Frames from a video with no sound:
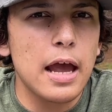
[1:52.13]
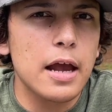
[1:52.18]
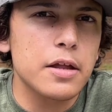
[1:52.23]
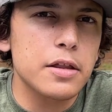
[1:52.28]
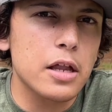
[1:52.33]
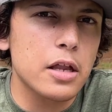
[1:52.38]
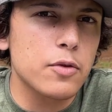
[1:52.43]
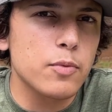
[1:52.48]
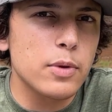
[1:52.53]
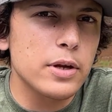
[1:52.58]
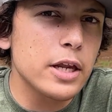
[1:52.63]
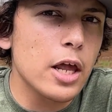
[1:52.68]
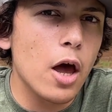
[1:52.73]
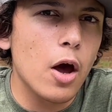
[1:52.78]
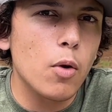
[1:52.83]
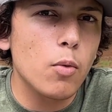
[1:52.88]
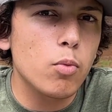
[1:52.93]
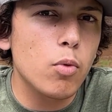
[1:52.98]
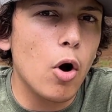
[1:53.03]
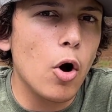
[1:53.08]
as we
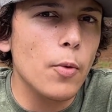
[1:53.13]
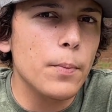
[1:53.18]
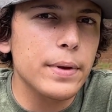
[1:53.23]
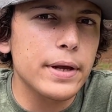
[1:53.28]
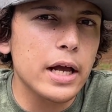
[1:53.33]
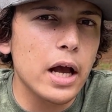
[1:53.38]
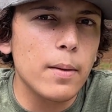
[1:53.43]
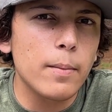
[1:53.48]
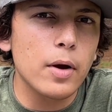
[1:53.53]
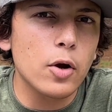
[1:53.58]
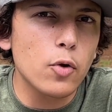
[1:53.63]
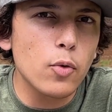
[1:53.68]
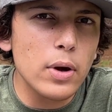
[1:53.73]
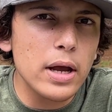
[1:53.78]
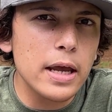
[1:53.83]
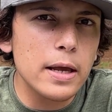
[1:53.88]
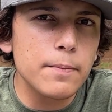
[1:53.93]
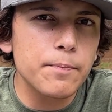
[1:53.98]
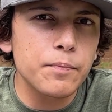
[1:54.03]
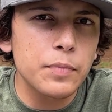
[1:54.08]
know, won't become a
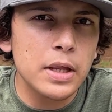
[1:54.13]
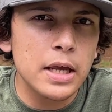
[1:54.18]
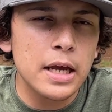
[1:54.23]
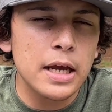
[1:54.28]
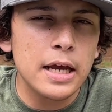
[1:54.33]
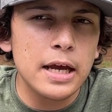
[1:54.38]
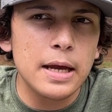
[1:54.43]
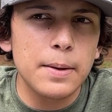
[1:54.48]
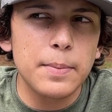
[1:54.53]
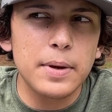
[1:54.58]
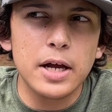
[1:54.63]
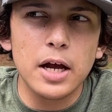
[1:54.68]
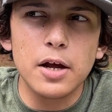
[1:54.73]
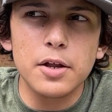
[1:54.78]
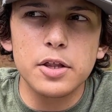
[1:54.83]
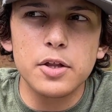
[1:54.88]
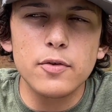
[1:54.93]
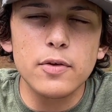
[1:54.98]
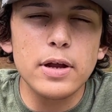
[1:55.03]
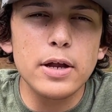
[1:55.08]
queen,
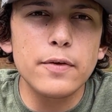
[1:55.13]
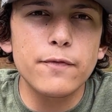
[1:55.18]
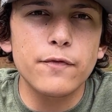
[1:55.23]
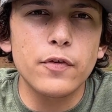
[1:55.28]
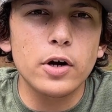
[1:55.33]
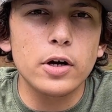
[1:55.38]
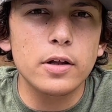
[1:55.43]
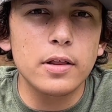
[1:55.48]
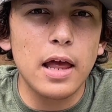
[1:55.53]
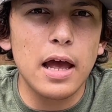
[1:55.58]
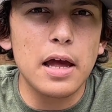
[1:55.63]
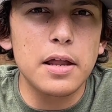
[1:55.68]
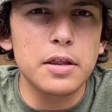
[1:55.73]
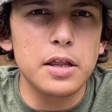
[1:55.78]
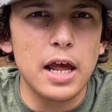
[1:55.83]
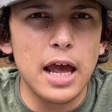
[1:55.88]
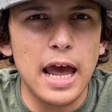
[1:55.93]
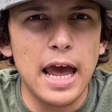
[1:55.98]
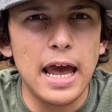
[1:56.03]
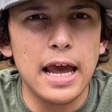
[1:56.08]
because you need
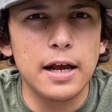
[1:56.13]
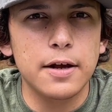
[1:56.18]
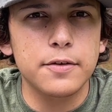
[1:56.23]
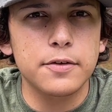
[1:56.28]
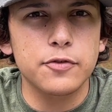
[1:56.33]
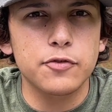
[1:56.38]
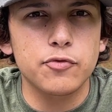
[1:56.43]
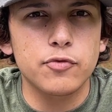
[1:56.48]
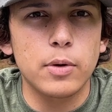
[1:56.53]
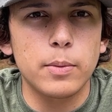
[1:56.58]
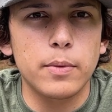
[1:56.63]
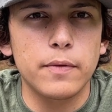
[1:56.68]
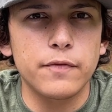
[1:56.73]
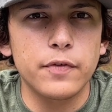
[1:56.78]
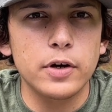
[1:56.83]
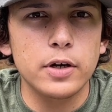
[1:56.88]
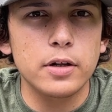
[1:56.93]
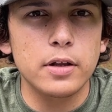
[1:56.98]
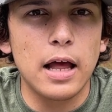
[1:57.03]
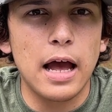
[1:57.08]
fertilized eggs from a
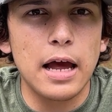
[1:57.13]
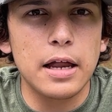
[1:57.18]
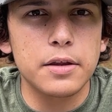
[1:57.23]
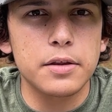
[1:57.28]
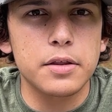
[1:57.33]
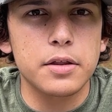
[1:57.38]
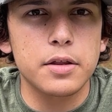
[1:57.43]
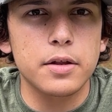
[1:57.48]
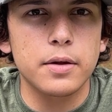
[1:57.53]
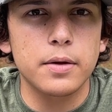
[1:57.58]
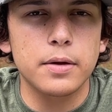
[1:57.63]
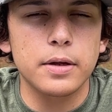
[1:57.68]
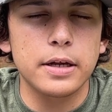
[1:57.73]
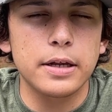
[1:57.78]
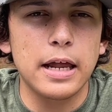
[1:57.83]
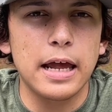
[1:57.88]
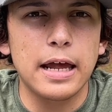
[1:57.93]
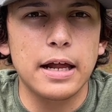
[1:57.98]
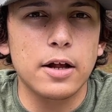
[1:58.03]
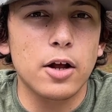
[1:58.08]

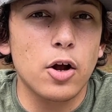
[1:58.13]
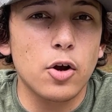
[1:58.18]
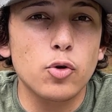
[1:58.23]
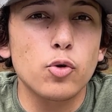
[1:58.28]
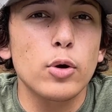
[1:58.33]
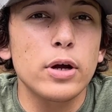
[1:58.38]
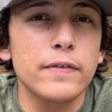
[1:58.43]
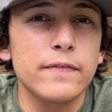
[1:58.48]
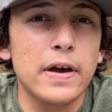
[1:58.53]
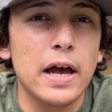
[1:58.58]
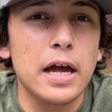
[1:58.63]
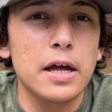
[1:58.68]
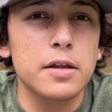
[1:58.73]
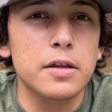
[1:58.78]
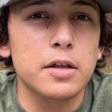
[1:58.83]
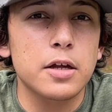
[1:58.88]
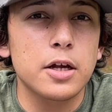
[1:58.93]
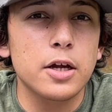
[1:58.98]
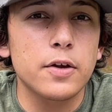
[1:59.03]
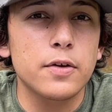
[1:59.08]
queen that
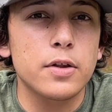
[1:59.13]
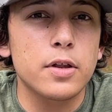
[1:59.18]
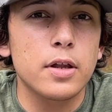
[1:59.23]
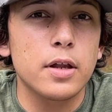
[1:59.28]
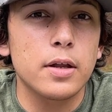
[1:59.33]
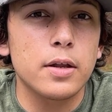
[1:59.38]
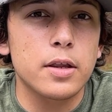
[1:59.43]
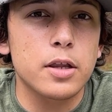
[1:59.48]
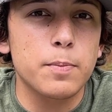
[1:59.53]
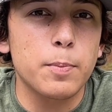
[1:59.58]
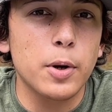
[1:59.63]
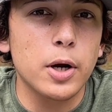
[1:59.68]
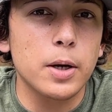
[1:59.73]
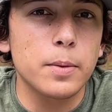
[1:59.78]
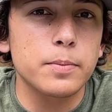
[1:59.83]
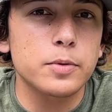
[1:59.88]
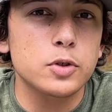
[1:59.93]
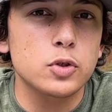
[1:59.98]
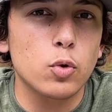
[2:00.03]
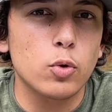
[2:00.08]
has a good
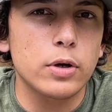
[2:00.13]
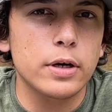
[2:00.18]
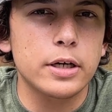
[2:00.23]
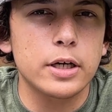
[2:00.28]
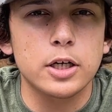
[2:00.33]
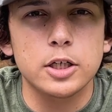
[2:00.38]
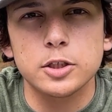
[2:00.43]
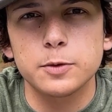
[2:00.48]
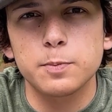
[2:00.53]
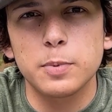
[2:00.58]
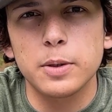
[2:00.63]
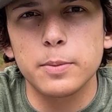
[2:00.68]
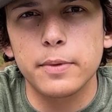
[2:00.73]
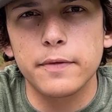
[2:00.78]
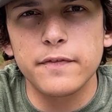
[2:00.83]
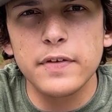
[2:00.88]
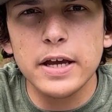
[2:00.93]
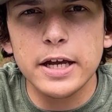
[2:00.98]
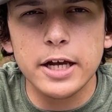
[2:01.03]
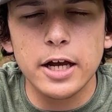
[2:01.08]
sperm stored in her
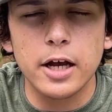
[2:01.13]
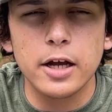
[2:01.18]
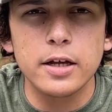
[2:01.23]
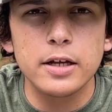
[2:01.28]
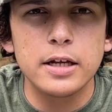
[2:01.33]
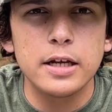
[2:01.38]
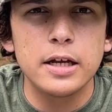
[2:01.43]
spermatheca